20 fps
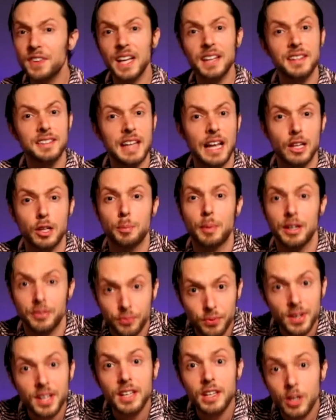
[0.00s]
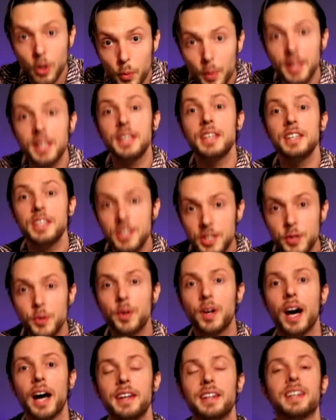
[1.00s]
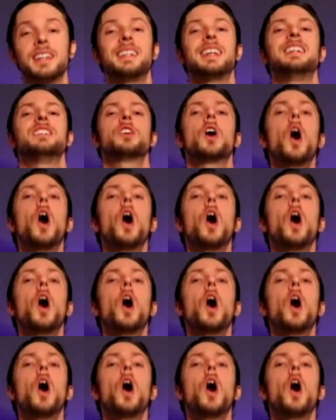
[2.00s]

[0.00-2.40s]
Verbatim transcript: forget to download my free quick E Q guide that contains